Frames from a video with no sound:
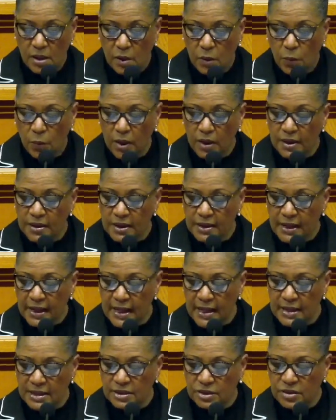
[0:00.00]
One of the
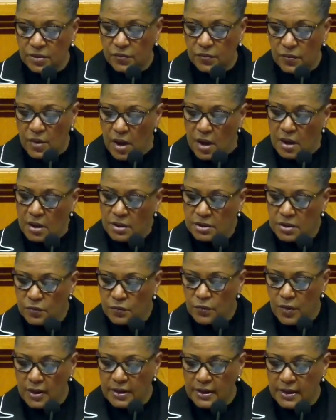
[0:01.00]
keys to, to
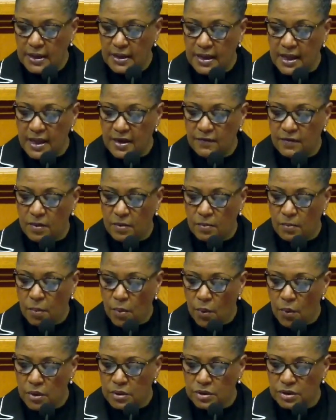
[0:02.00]
running, and even
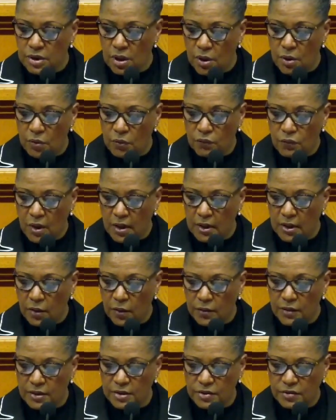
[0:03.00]
more so running
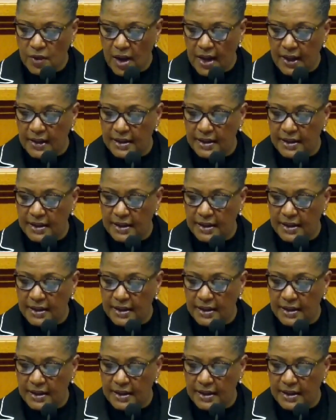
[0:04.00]
on the track,